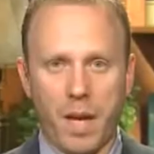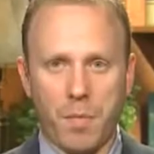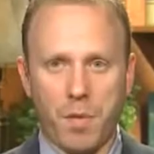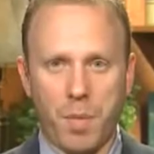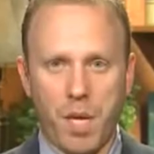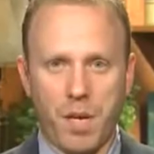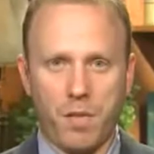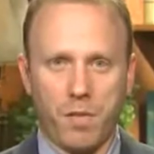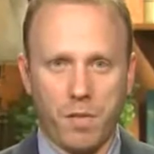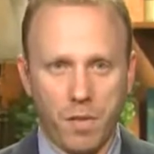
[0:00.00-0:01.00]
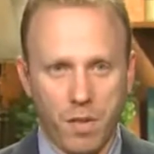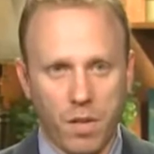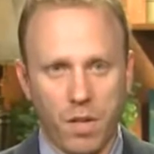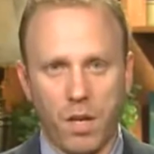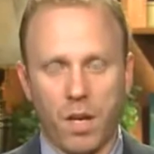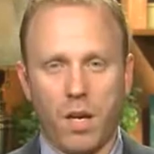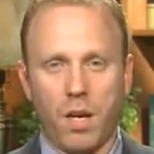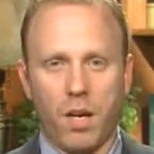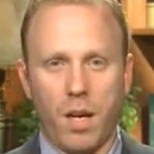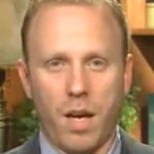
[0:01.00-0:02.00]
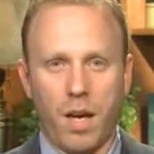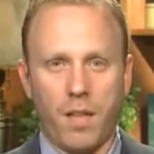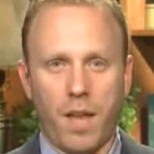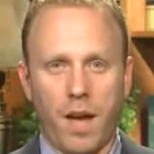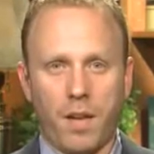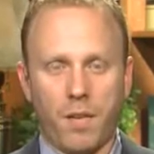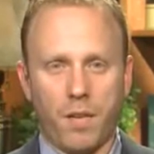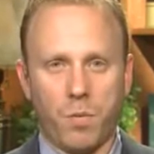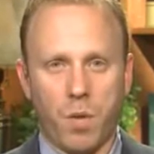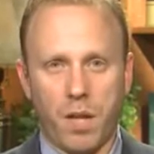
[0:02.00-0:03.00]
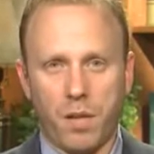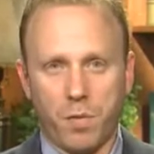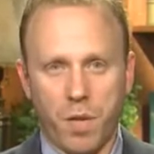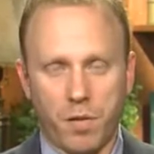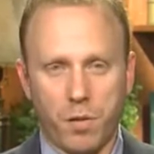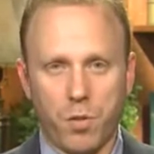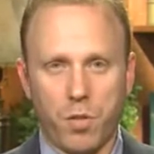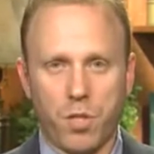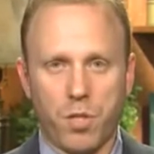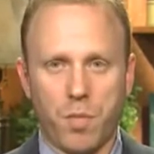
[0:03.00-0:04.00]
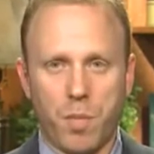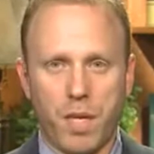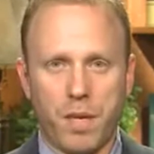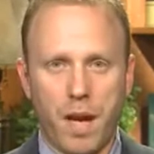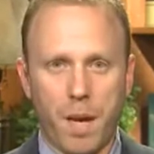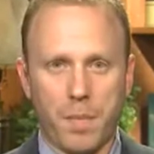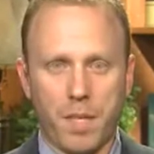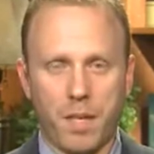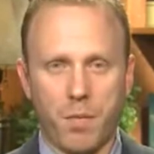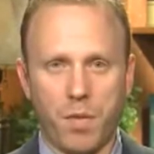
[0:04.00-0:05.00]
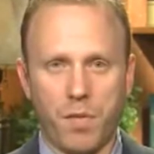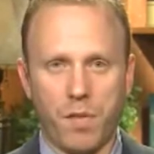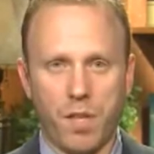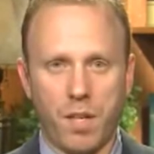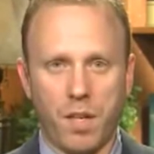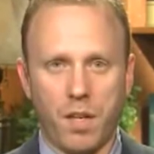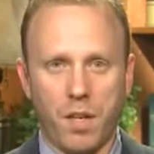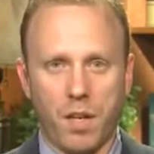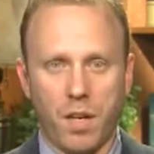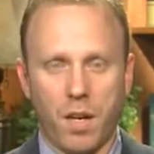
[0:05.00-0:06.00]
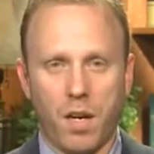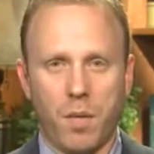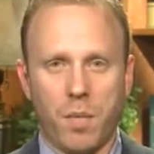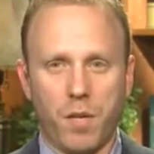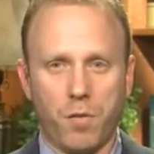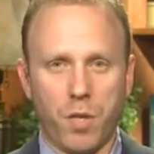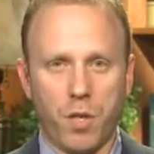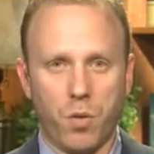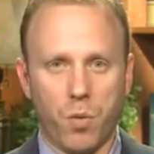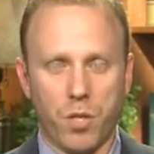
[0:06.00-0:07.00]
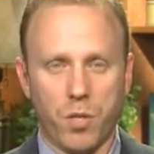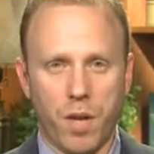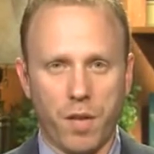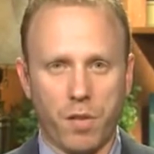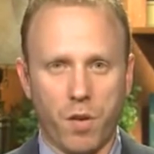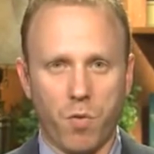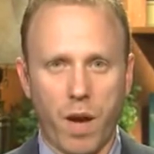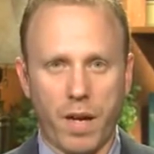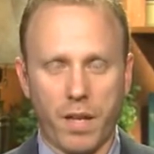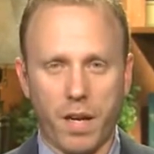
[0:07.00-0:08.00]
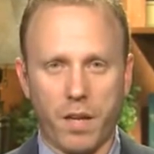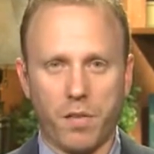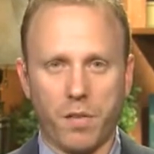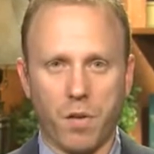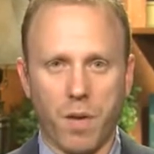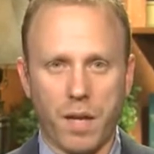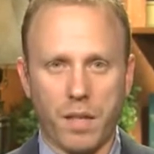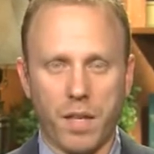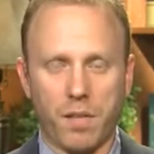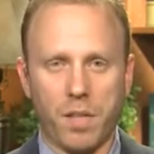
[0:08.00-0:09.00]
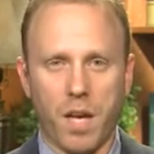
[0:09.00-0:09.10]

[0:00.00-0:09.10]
kept the peace. And that is why this resolution should be adopted. And we've seen Israel, which UNESCO recognizes correctly as